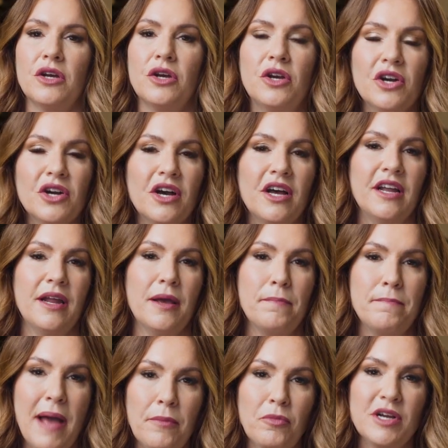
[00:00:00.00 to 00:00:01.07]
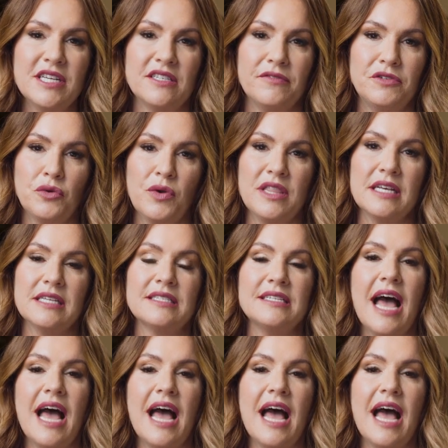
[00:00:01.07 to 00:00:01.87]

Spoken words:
good memories of doing this,